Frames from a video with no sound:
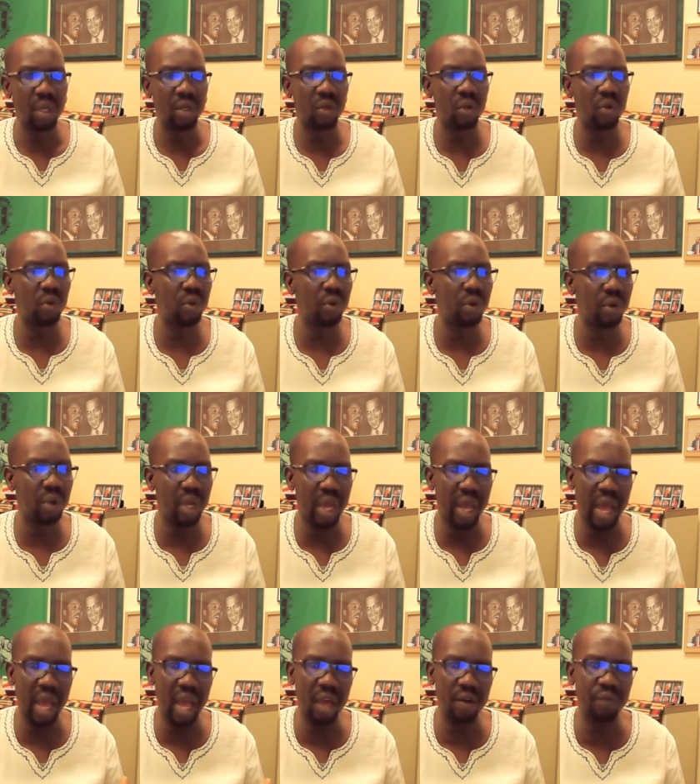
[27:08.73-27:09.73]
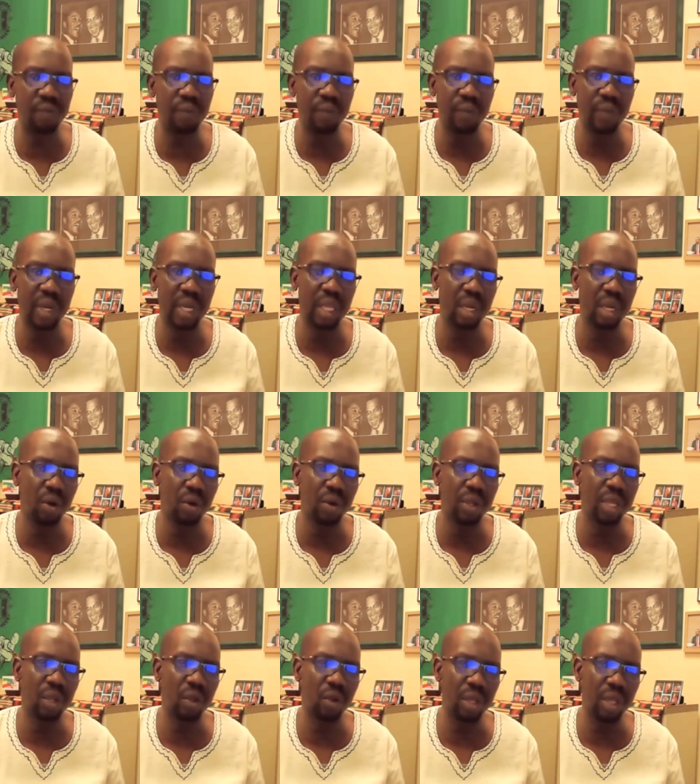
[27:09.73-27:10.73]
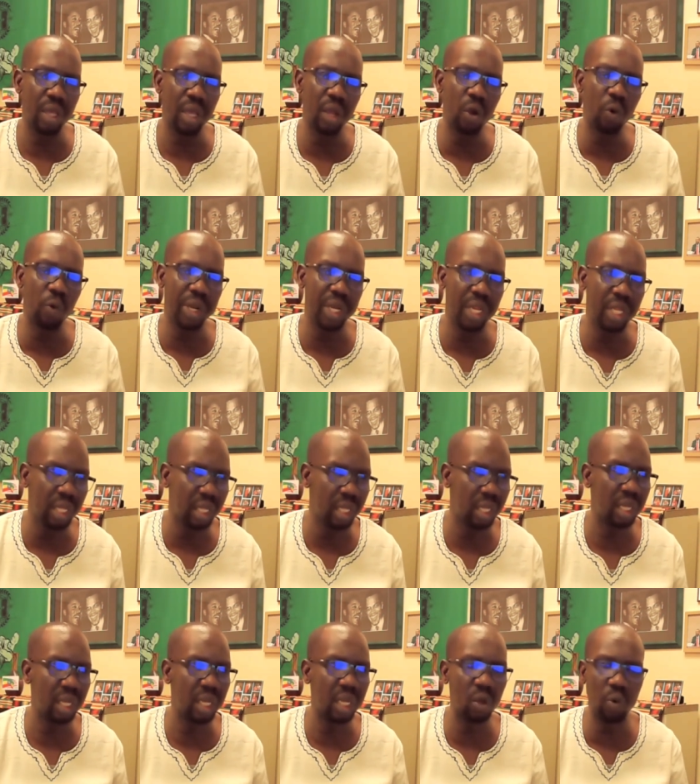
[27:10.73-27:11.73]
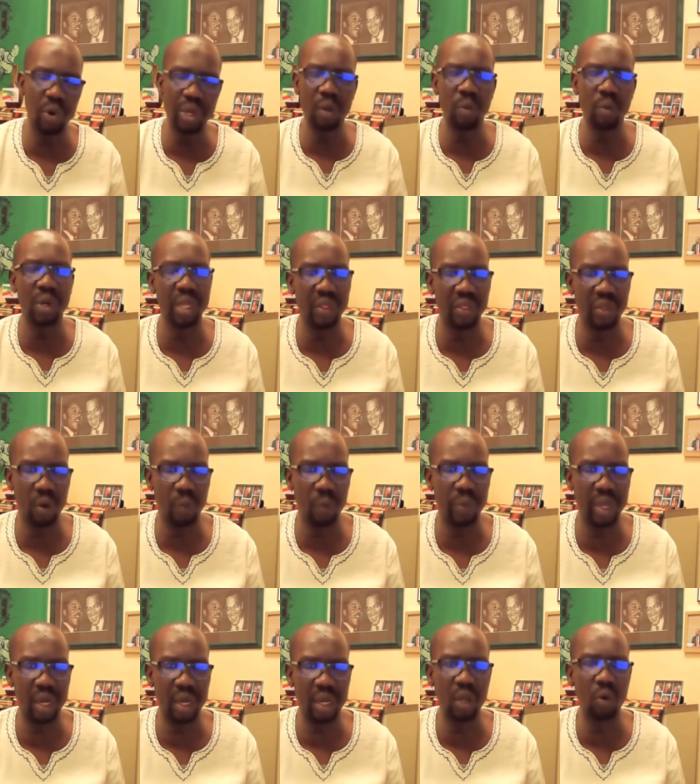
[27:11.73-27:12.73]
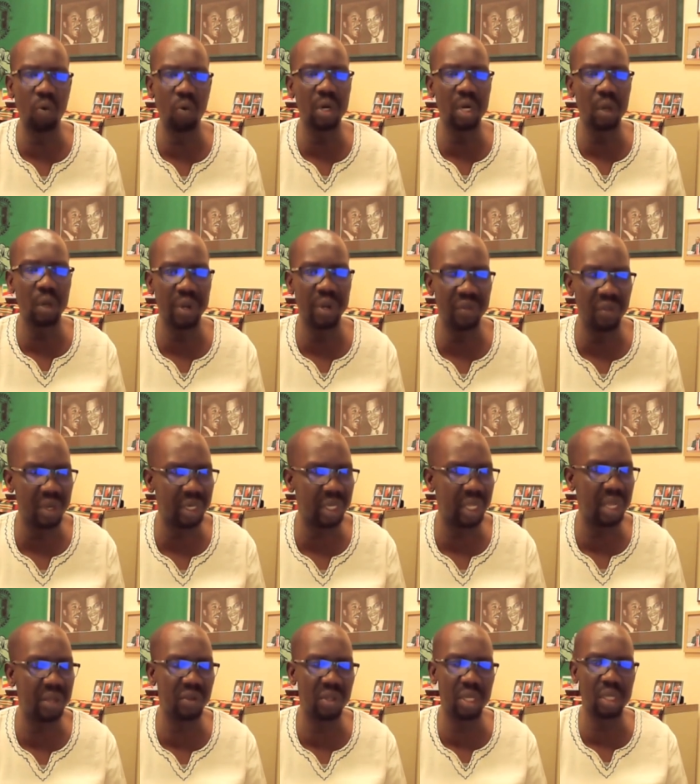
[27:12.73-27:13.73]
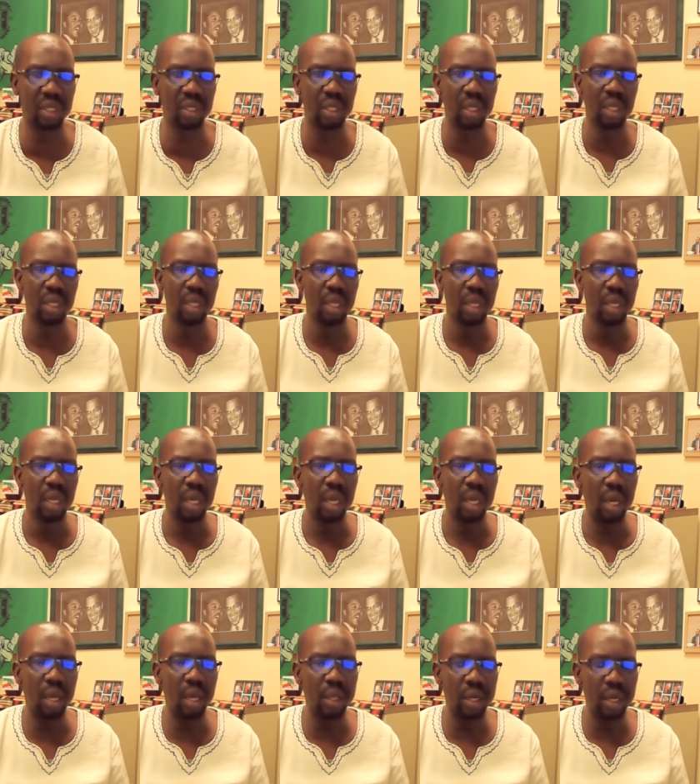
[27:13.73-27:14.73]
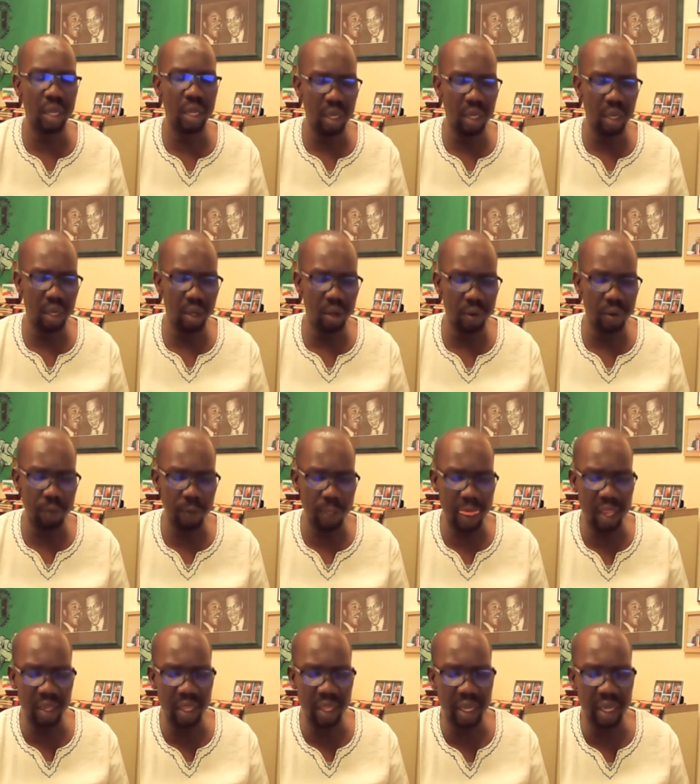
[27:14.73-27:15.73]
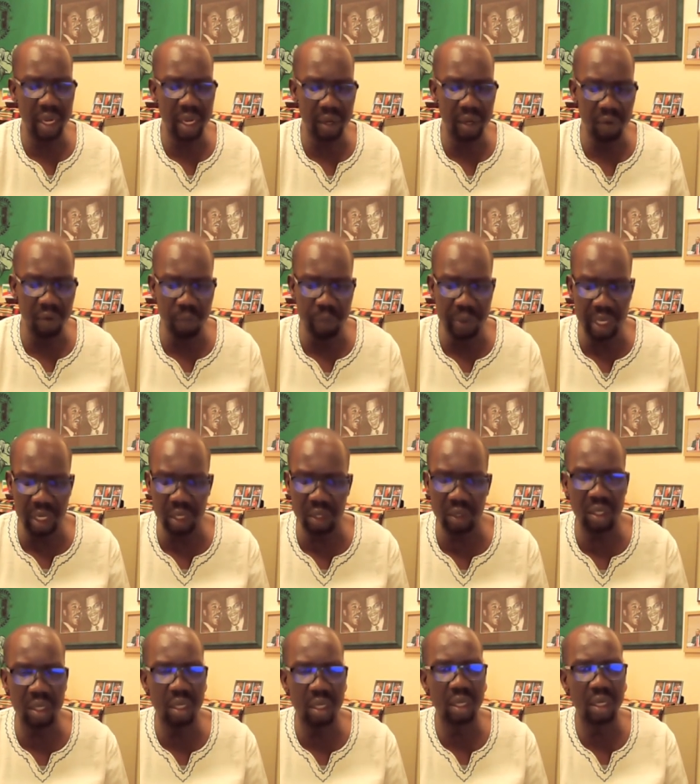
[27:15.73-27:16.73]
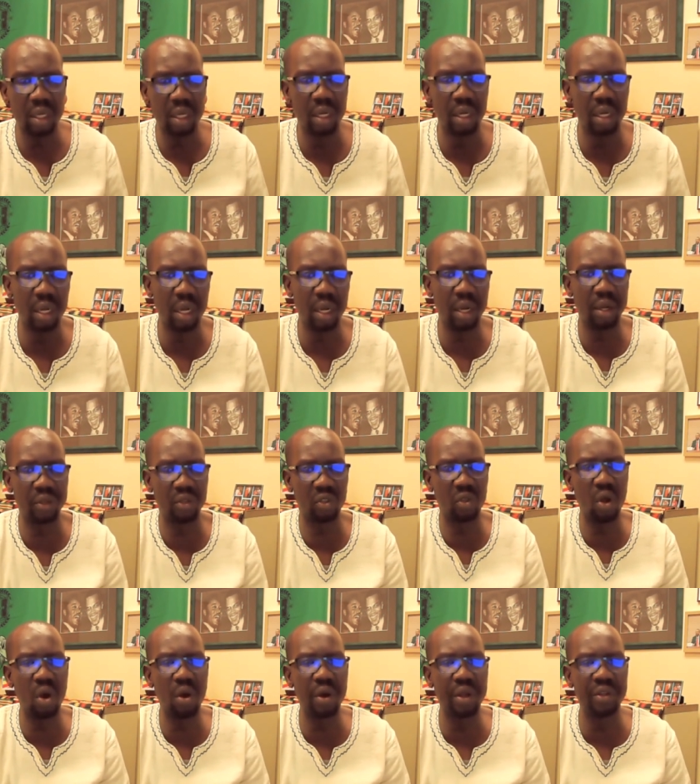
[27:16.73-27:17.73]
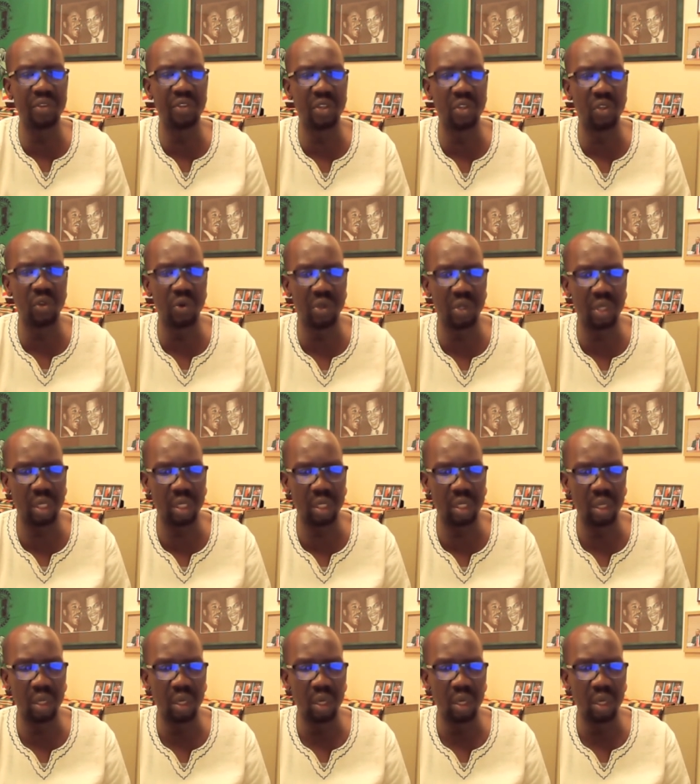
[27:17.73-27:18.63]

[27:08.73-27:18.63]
to have, equitable Ethiopia, equal representation, and they can build a strong institution,